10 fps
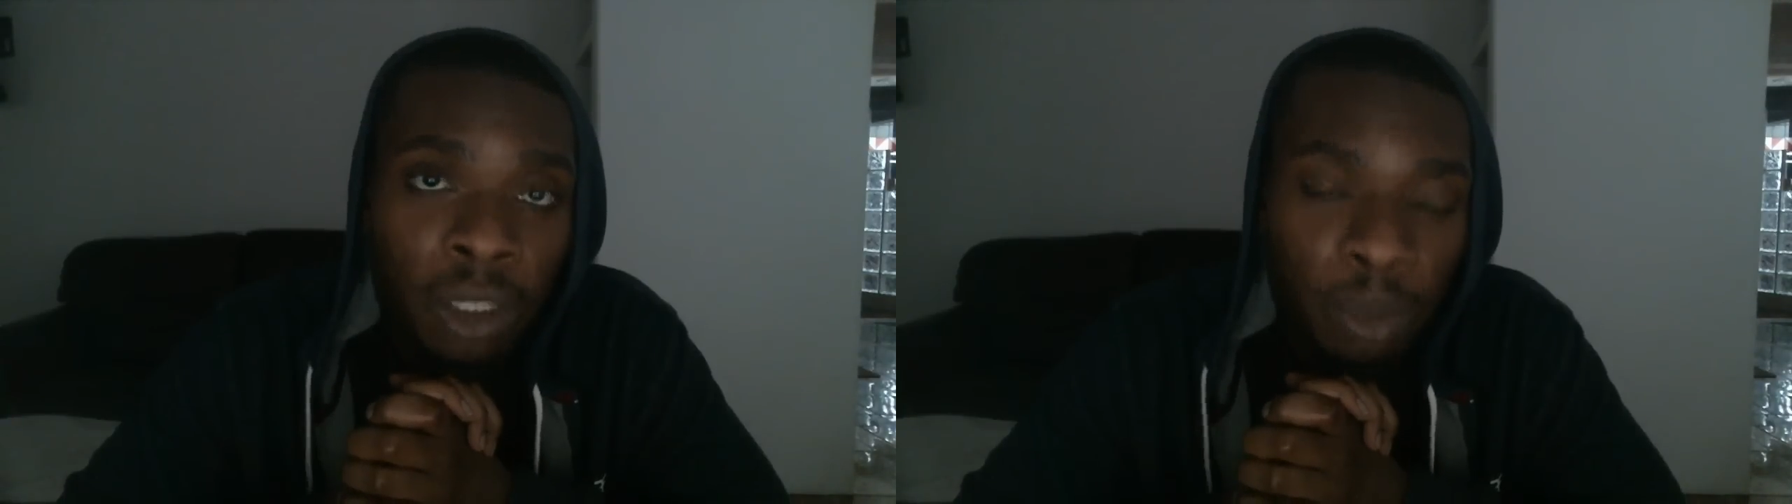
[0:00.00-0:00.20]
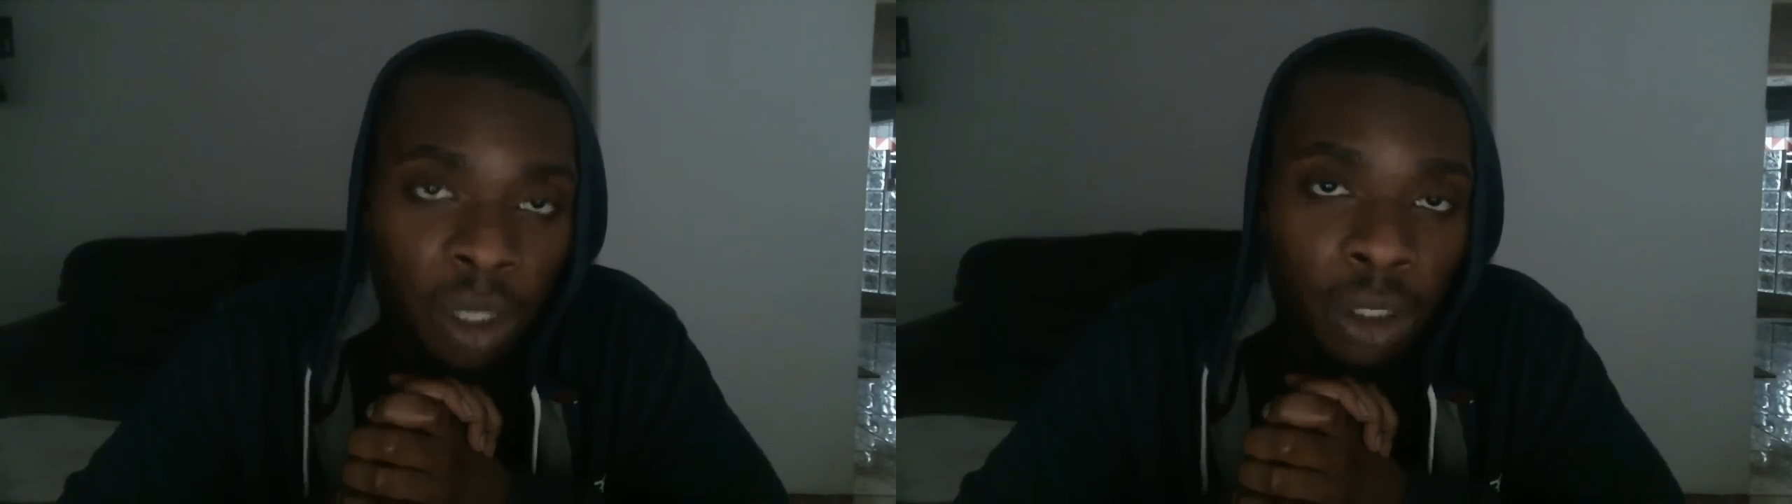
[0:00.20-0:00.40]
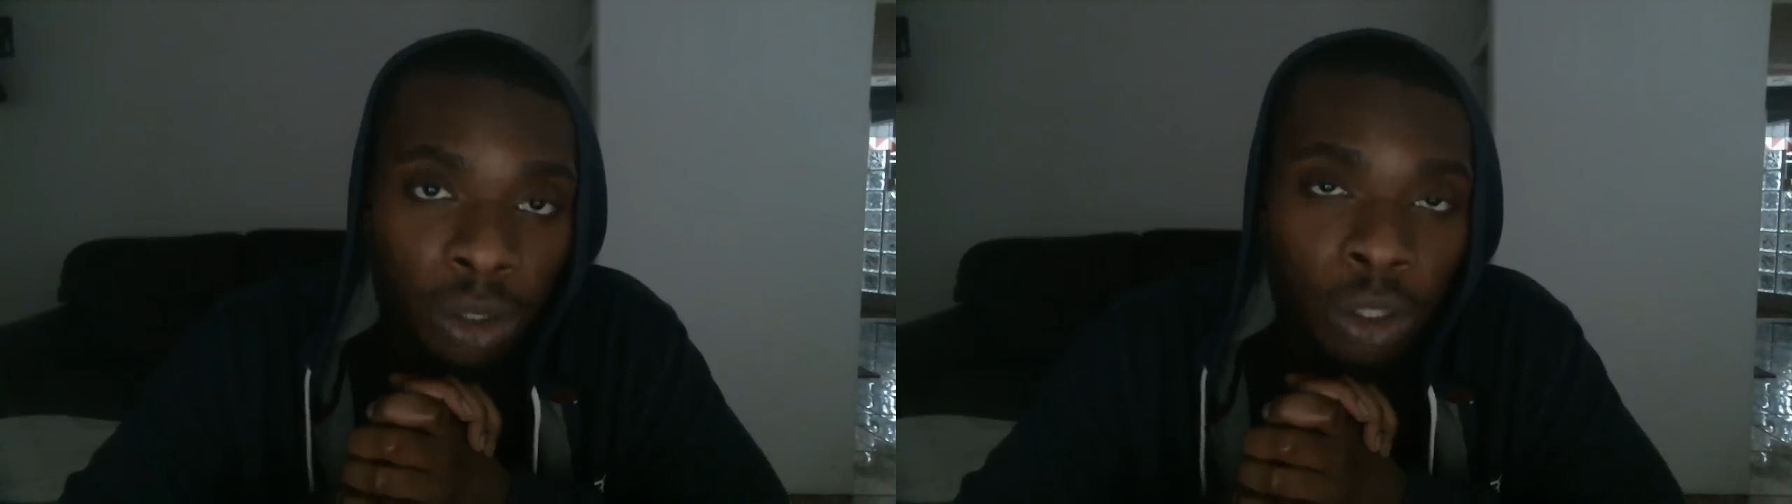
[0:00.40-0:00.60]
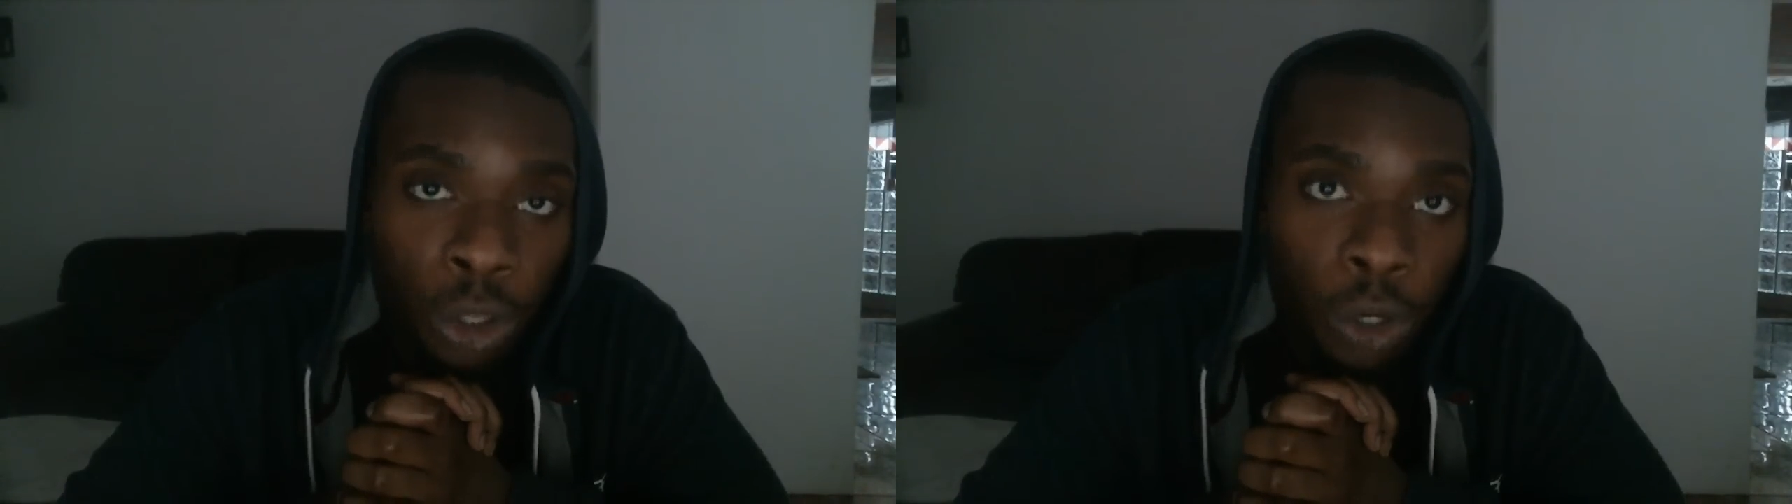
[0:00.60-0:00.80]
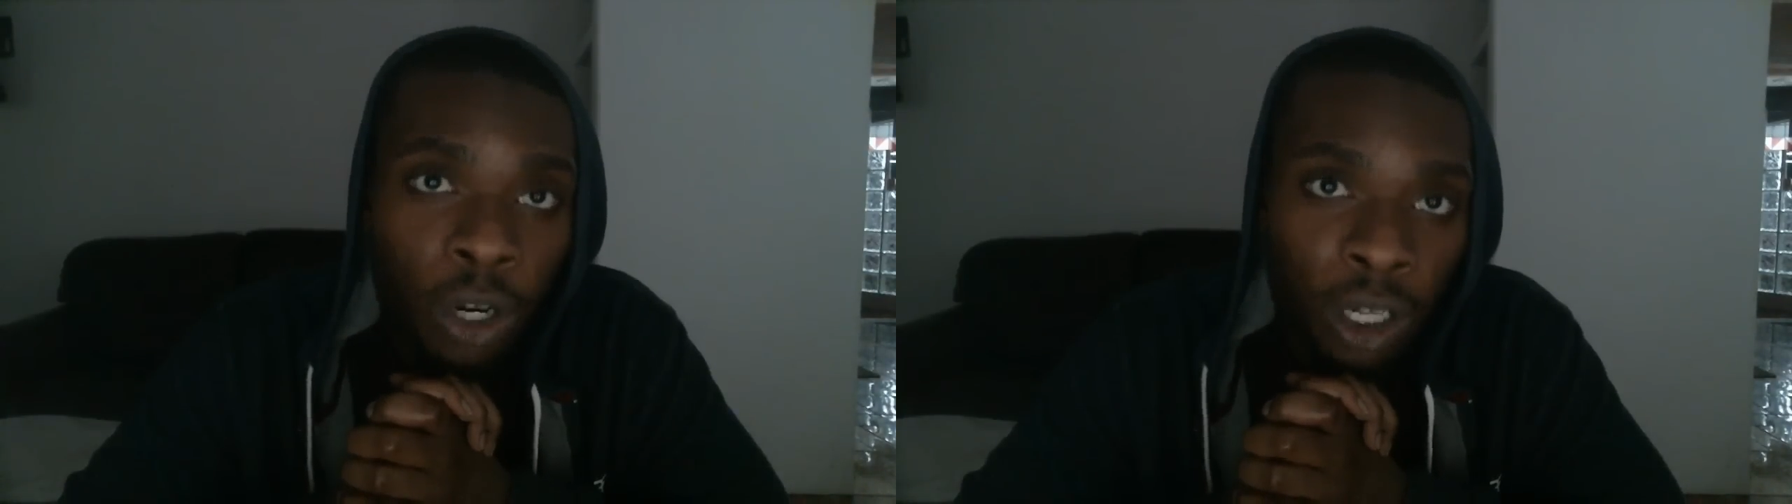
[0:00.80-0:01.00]
spiritual
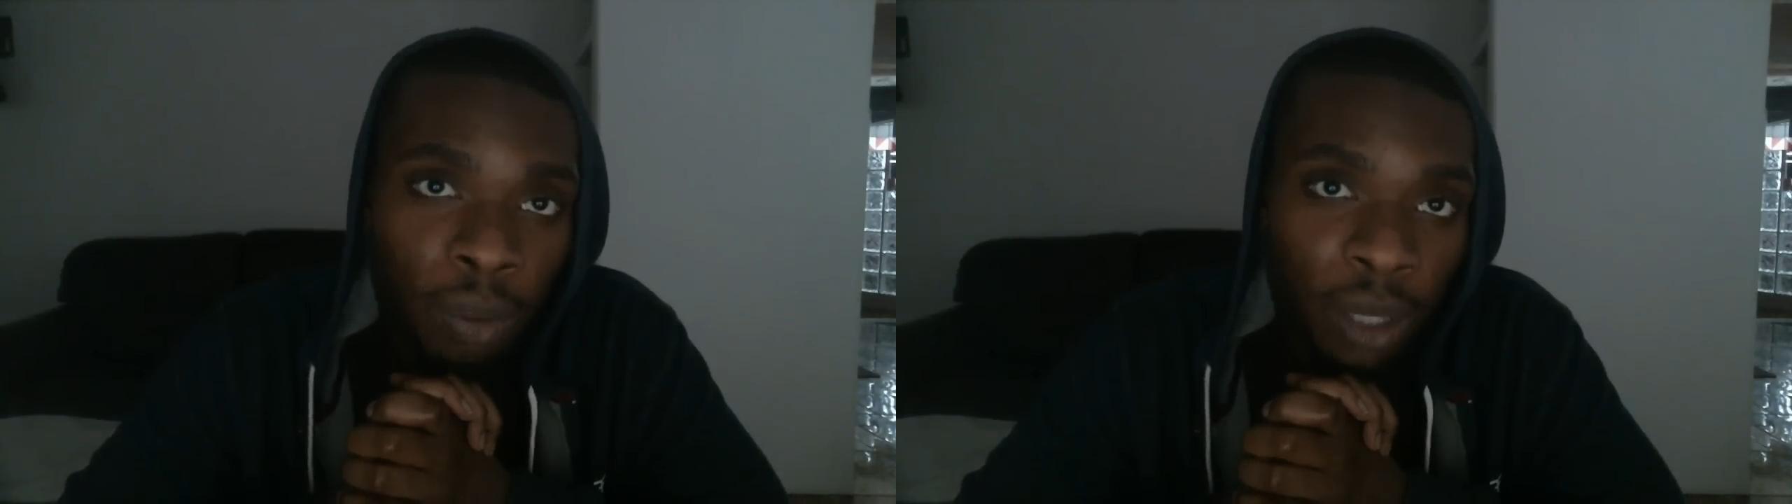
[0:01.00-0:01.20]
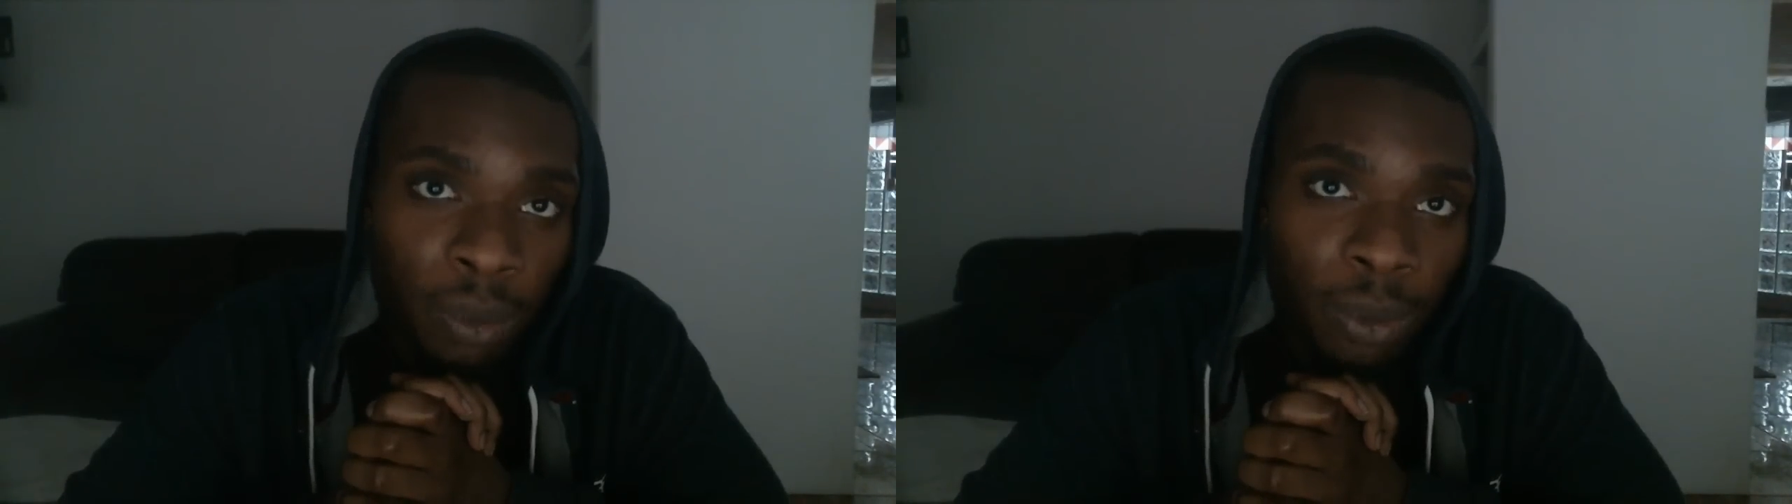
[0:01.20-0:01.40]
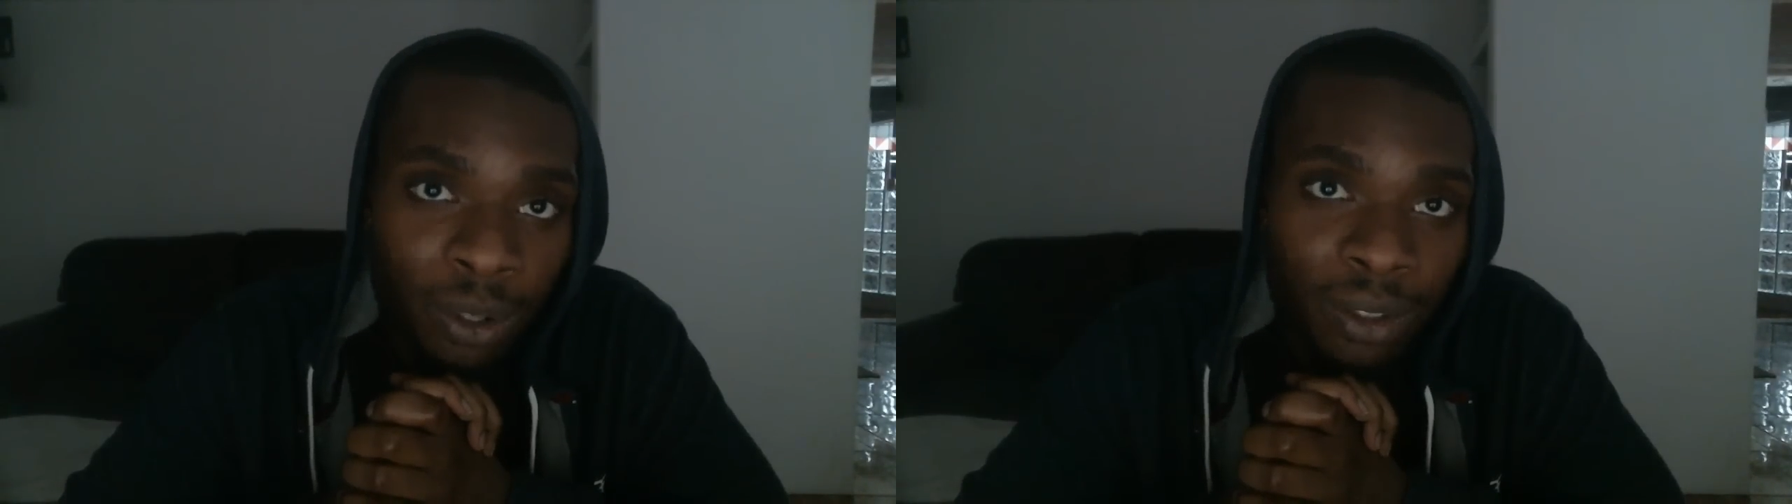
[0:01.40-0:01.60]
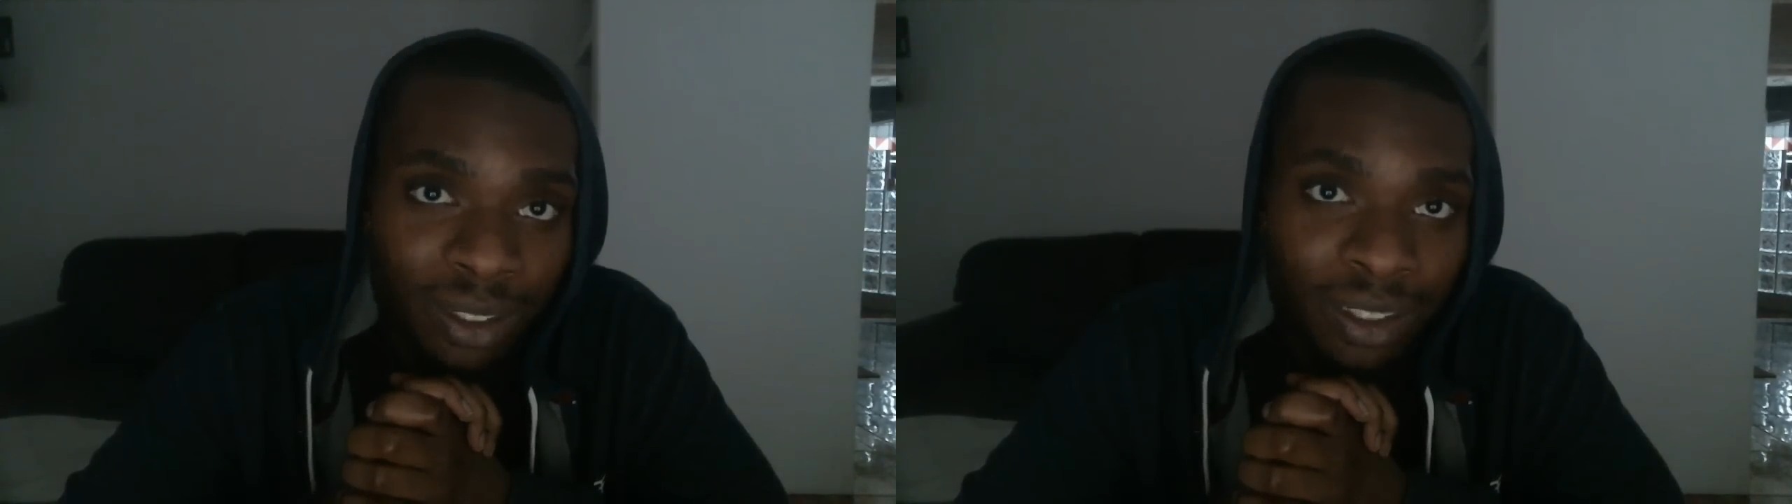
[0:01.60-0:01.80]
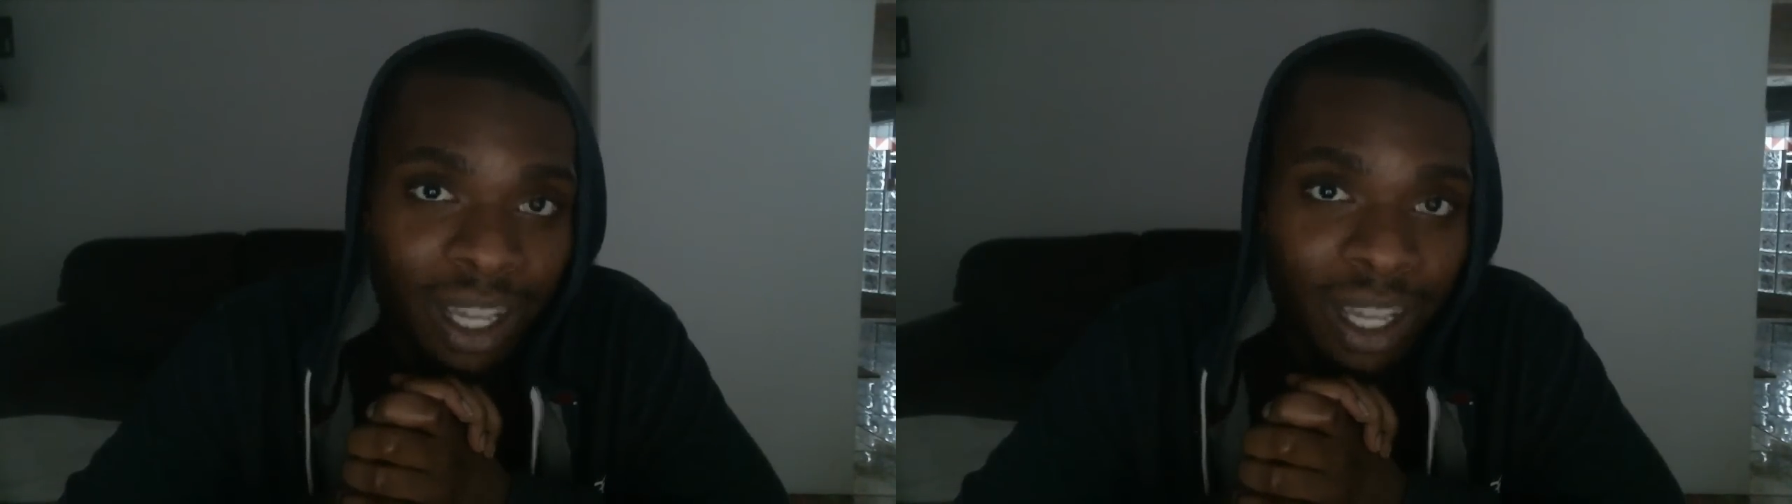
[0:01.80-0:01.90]
authority, people.